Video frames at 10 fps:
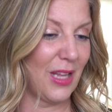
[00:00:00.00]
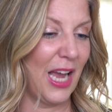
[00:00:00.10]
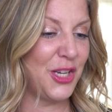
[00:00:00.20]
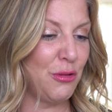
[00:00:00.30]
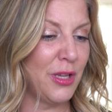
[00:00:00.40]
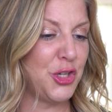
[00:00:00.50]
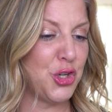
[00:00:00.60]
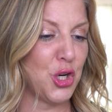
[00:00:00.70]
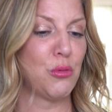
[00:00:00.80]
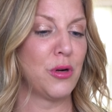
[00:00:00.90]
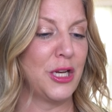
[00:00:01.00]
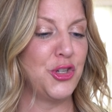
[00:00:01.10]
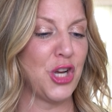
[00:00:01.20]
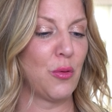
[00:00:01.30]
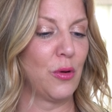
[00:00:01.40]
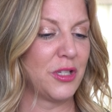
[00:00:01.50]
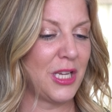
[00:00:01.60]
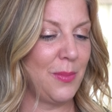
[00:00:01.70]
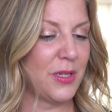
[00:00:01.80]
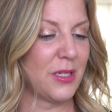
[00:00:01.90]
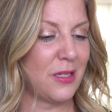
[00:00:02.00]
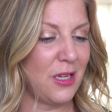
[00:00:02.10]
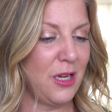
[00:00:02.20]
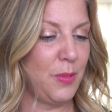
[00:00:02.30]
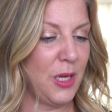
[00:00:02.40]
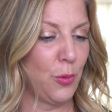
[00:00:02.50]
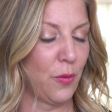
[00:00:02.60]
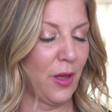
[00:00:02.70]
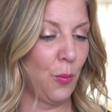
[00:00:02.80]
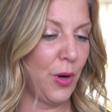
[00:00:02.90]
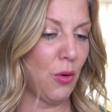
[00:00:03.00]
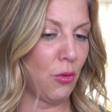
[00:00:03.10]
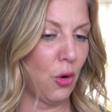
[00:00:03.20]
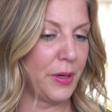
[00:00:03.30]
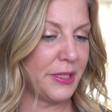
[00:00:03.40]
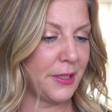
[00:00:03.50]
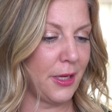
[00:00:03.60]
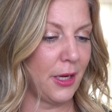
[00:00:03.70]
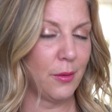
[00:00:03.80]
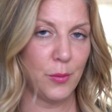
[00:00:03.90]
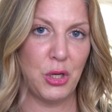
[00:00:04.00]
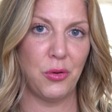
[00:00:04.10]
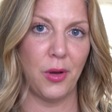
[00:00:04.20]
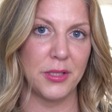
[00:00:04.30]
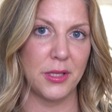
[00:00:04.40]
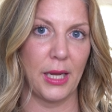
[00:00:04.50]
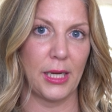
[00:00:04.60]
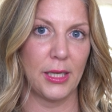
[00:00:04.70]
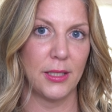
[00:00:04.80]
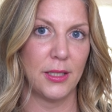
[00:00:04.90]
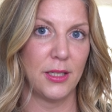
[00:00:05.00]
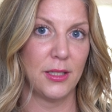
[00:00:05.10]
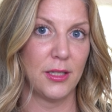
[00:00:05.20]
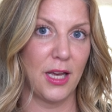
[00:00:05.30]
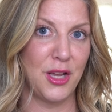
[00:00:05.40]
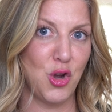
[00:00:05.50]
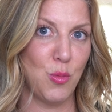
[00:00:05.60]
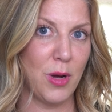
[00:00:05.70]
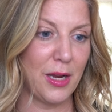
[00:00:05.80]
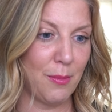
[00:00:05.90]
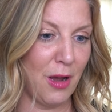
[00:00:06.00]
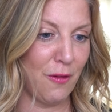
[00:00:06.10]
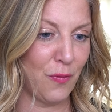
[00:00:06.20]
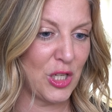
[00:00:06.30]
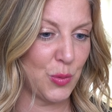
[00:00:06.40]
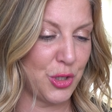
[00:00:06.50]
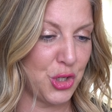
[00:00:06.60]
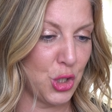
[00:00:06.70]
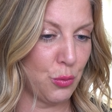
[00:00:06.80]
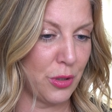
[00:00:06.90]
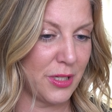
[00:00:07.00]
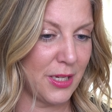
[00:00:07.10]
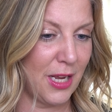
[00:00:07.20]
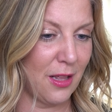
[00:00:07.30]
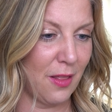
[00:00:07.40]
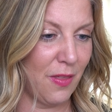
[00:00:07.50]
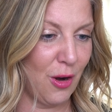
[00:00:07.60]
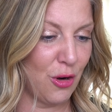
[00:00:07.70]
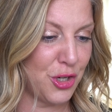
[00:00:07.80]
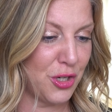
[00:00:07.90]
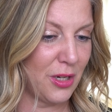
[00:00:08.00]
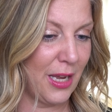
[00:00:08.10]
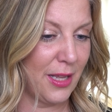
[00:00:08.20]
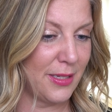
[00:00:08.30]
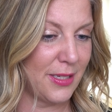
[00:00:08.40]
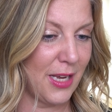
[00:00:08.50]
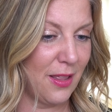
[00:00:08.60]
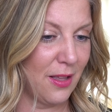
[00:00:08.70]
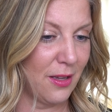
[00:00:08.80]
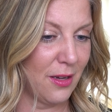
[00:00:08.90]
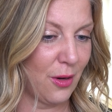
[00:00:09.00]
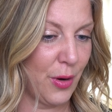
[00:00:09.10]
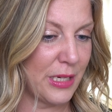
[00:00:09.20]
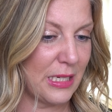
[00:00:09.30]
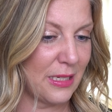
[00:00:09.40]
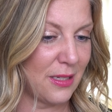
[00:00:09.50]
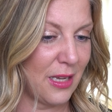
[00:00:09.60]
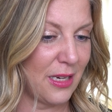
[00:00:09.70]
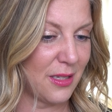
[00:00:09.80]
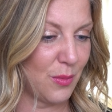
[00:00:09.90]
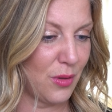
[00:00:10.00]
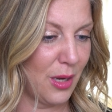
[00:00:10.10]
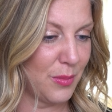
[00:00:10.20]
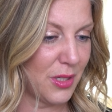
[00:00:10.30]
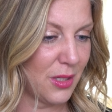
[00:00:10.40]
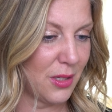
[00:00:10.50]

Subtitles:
I do think children in general seem to see people that we don't always see. What do you guys think? I know my friends with children say that their kids say the craziest things sometimes.